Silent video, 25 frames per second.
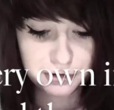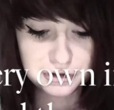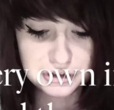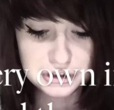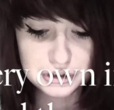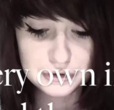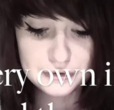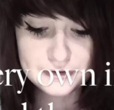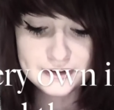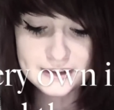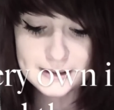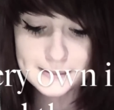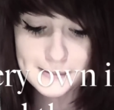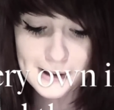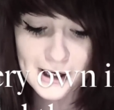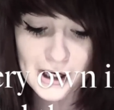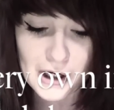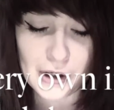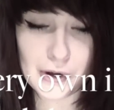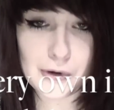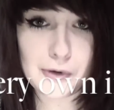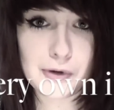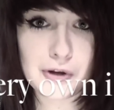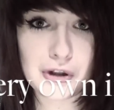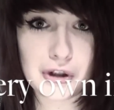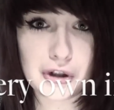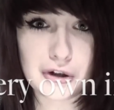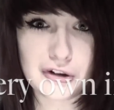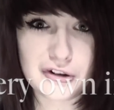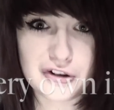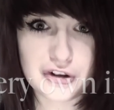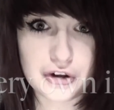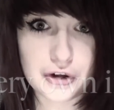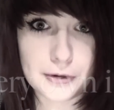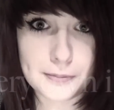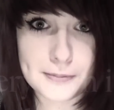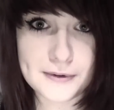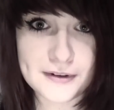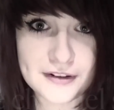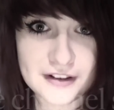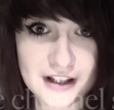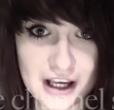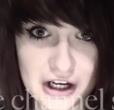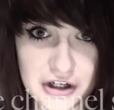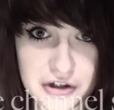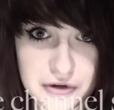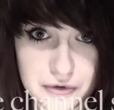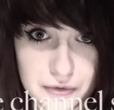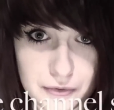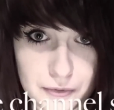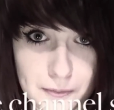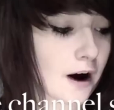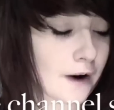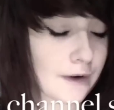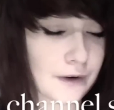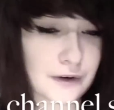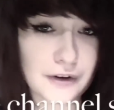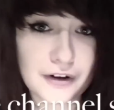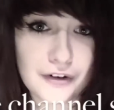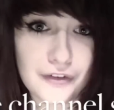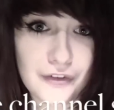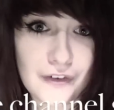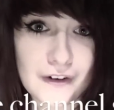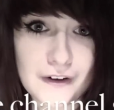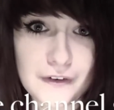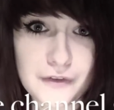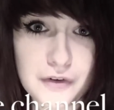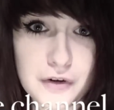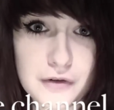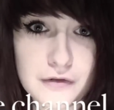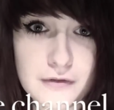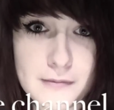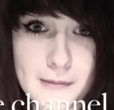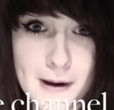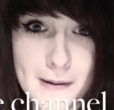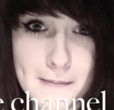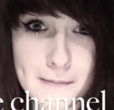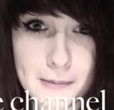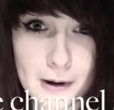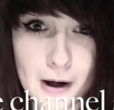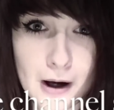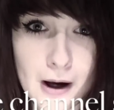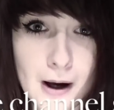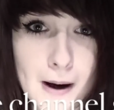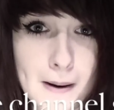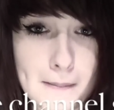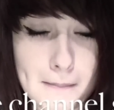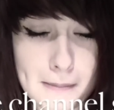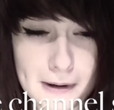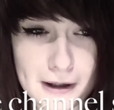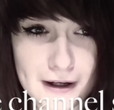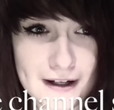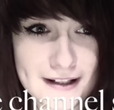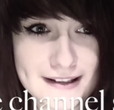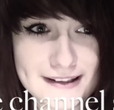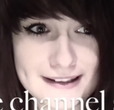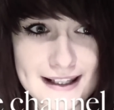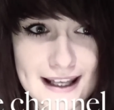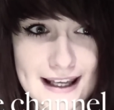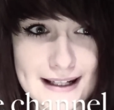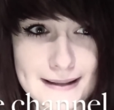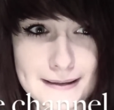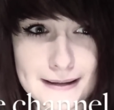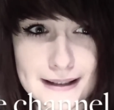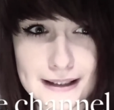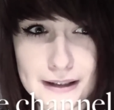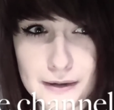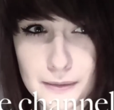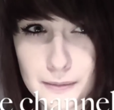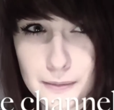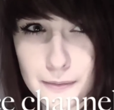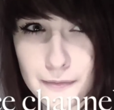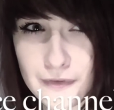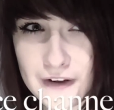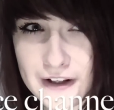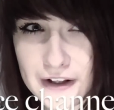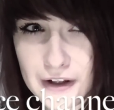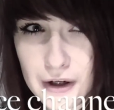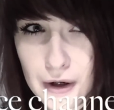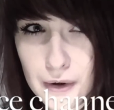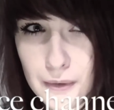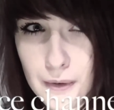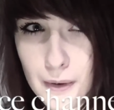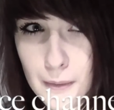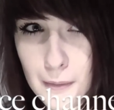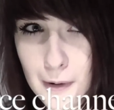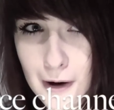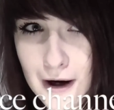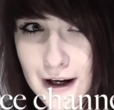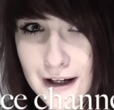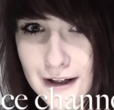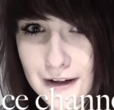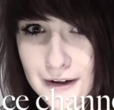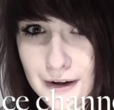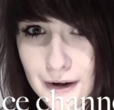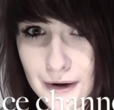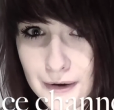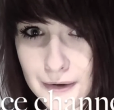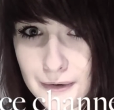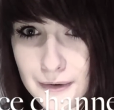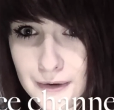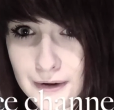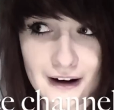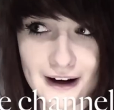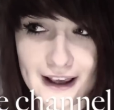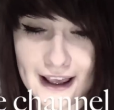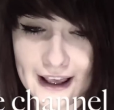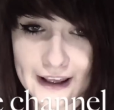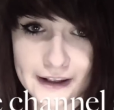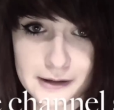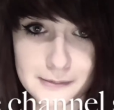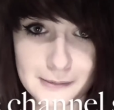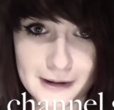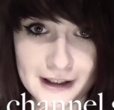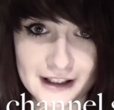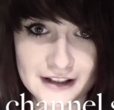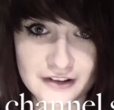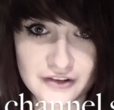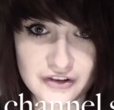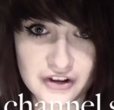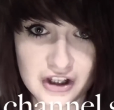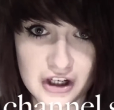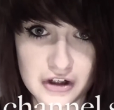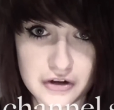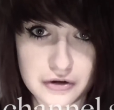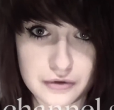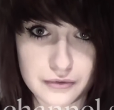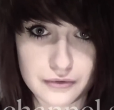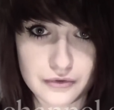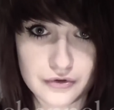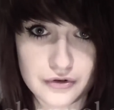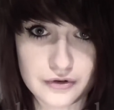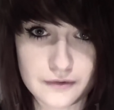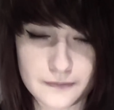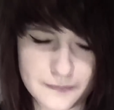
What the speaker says: Produce my own YouTube schedule. I don't know if any of you remember, but I said in a video a while ago, I hate making schedules.